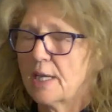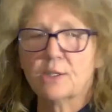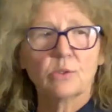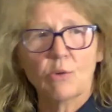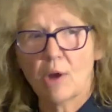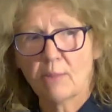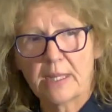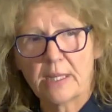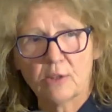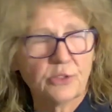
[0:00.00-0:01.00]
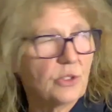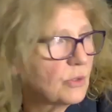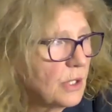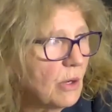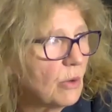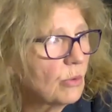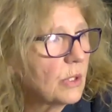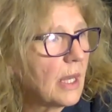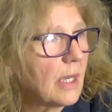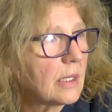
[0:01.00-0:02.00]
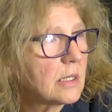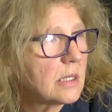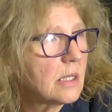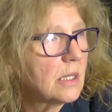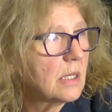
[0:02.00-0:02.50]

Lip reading: I don't know how many of you know that